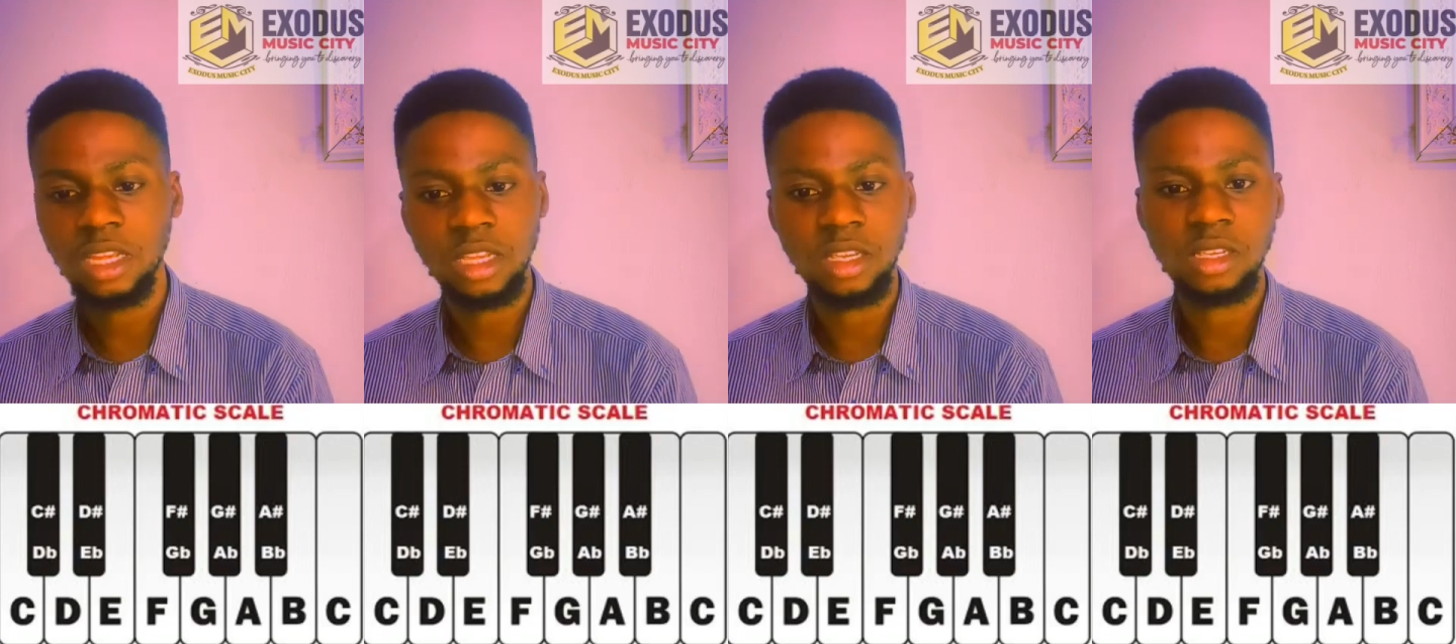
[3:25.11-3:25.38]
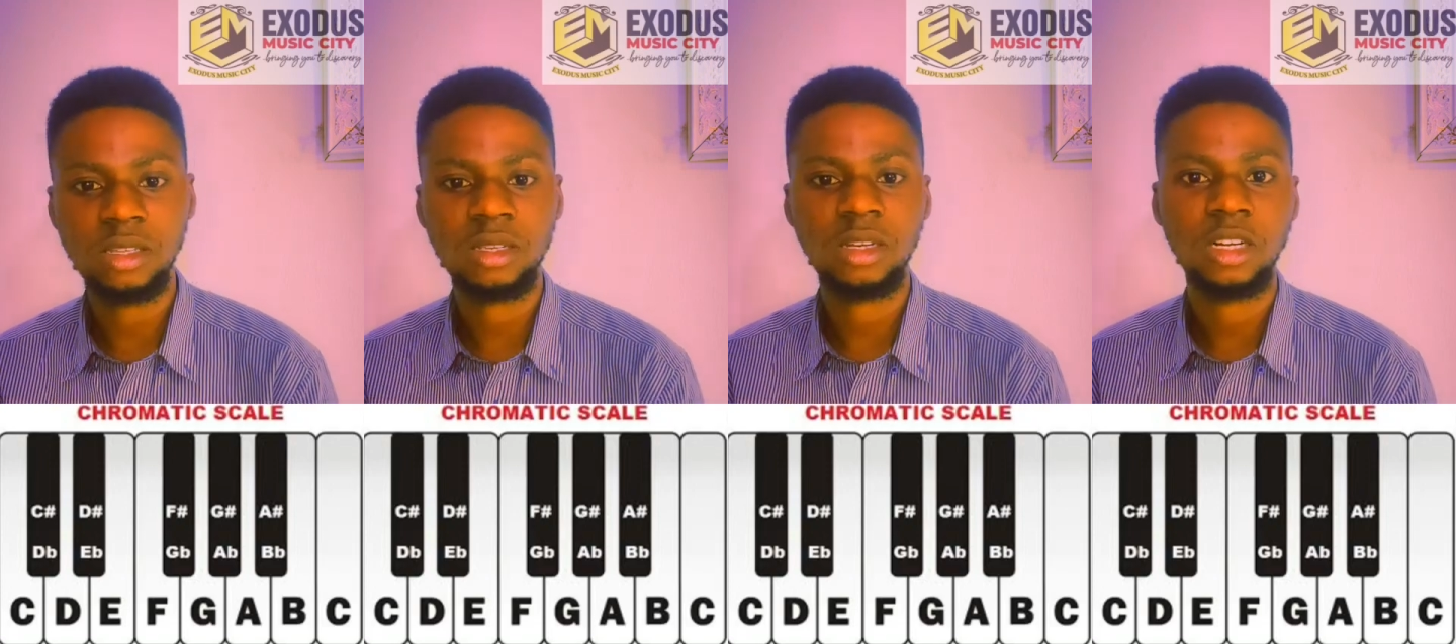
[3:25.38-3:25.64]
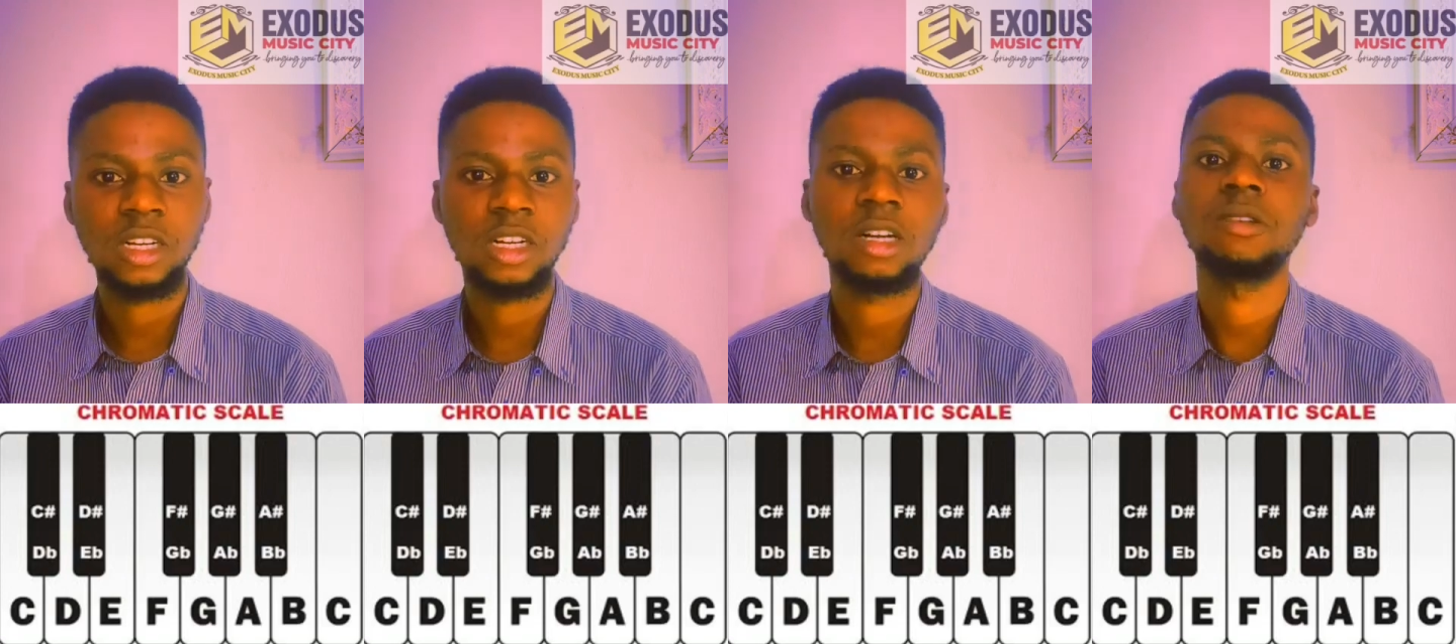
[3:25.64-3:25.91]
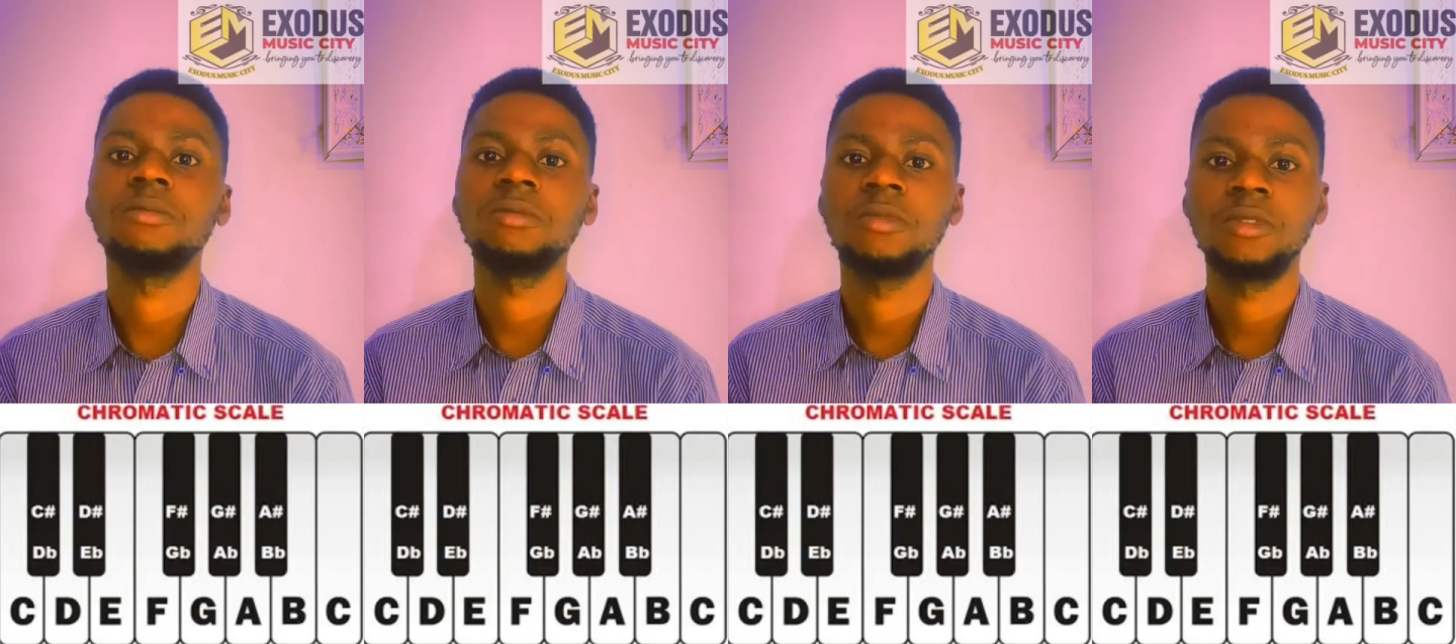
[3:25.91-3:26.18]
is
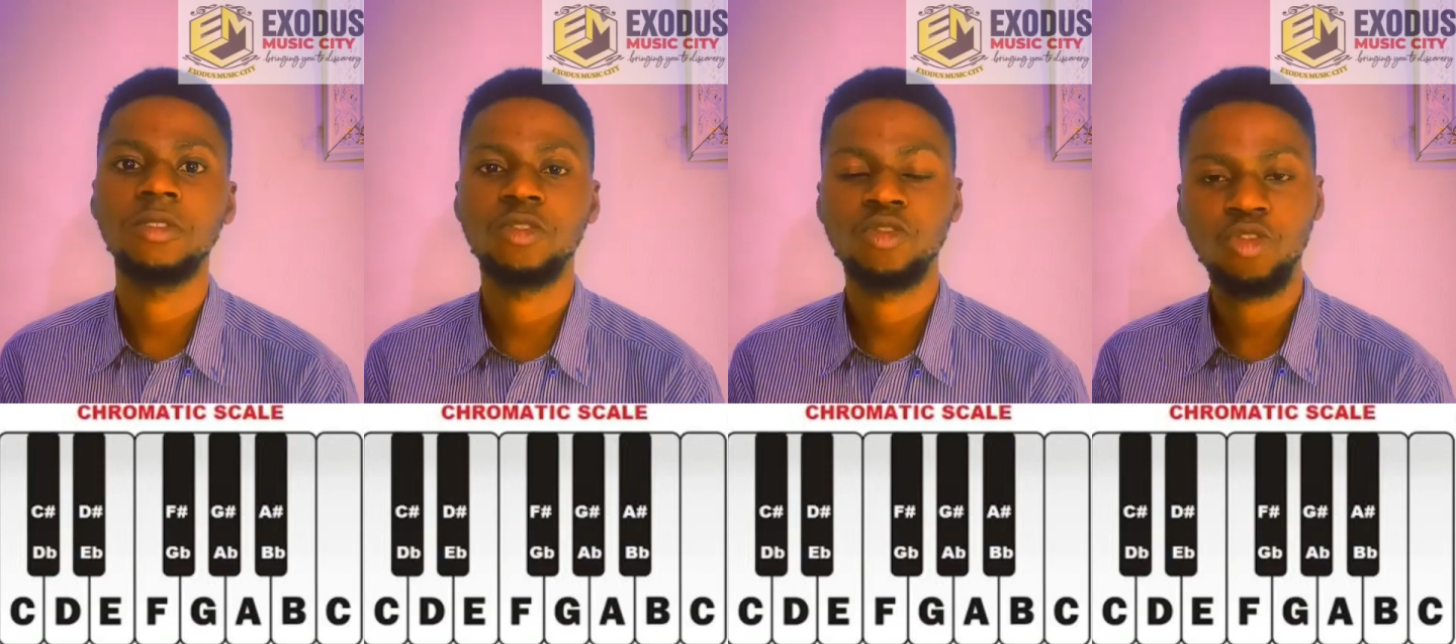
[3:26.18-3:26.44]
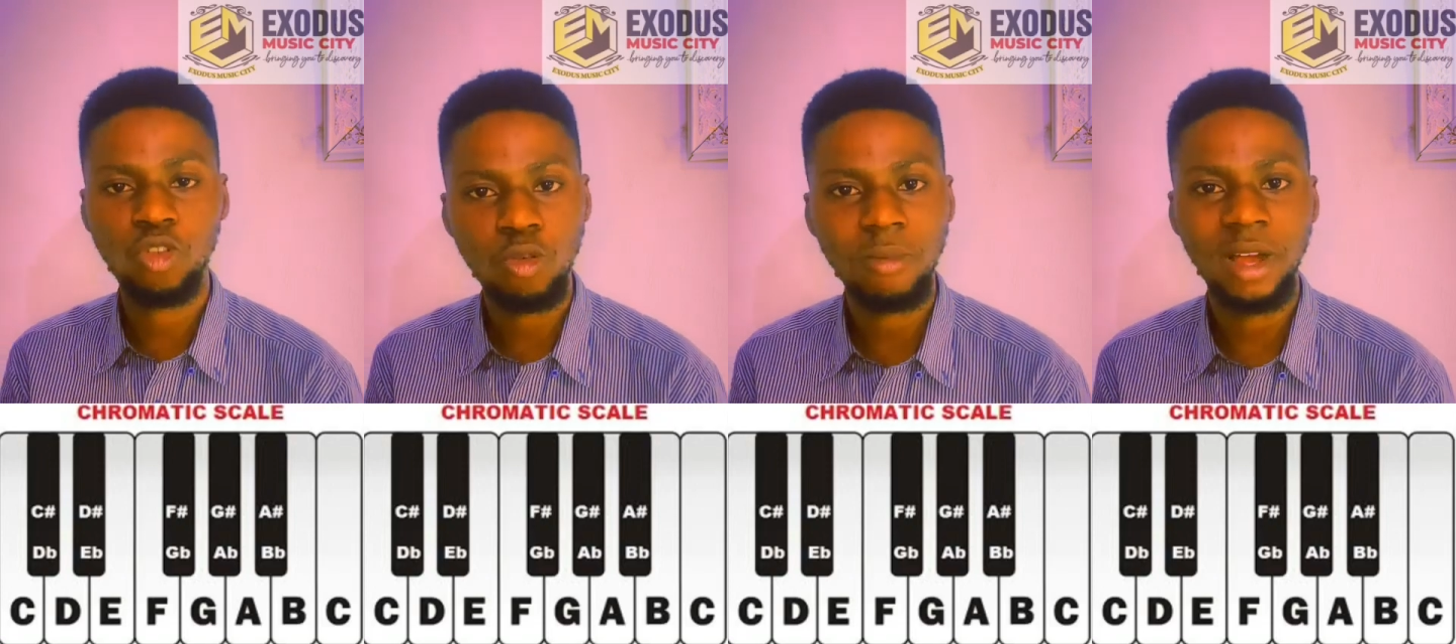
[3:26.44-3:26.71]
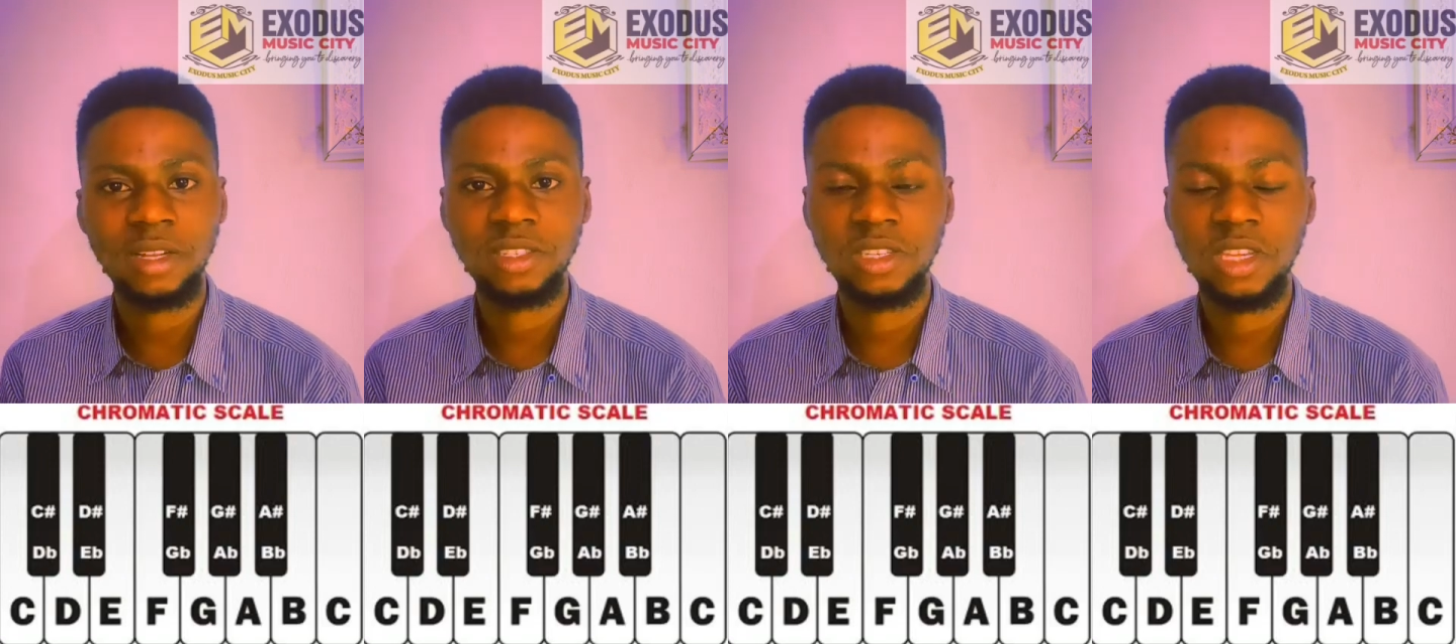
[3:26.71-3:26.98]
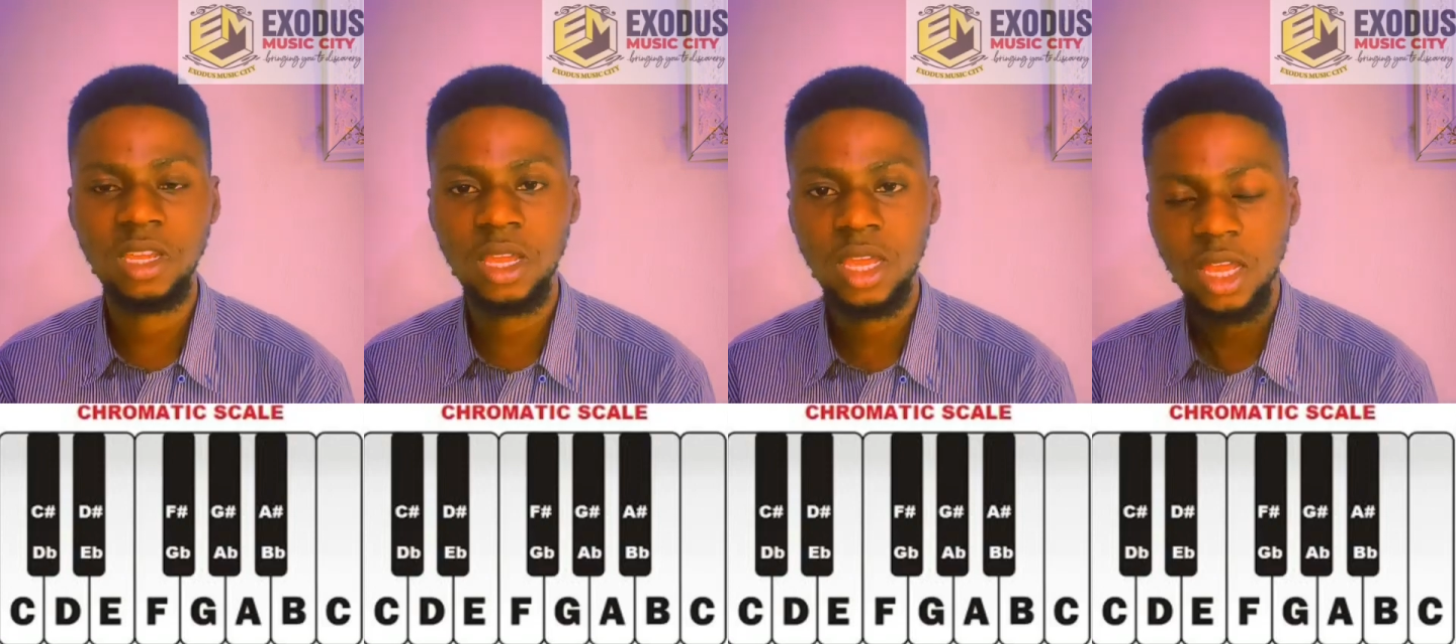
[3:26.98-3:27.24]

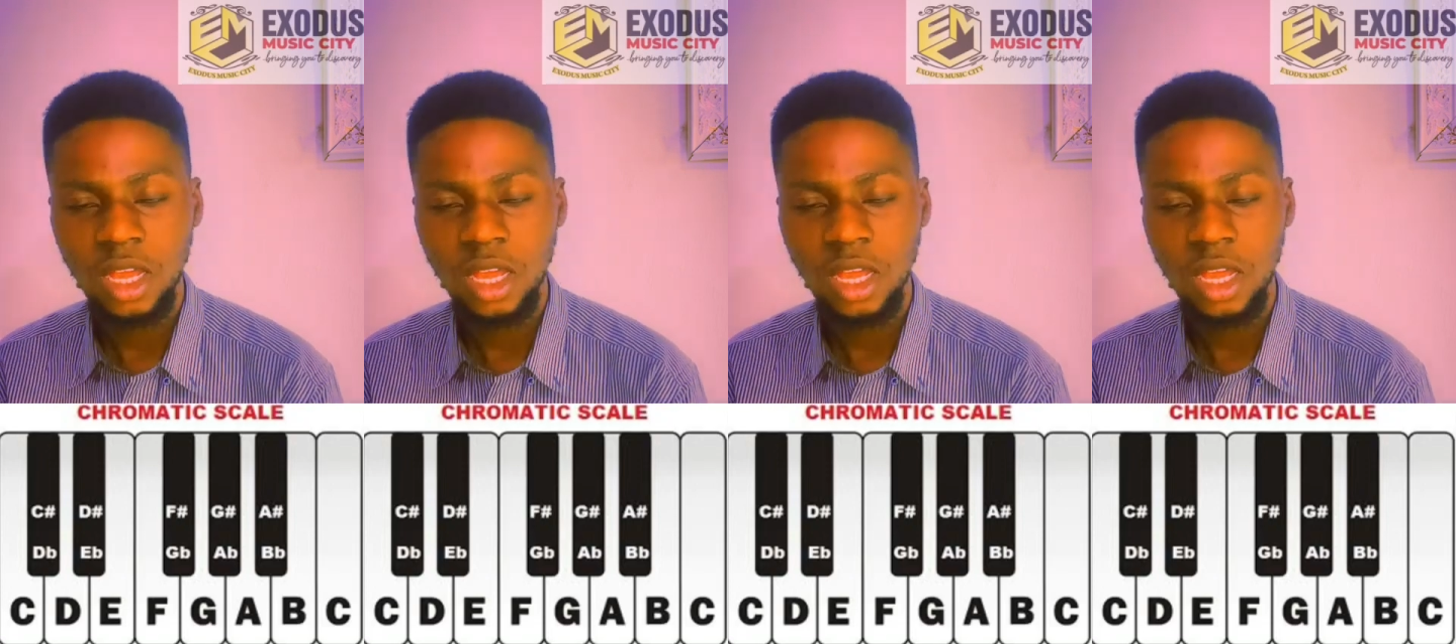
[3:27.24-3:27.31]
chromatic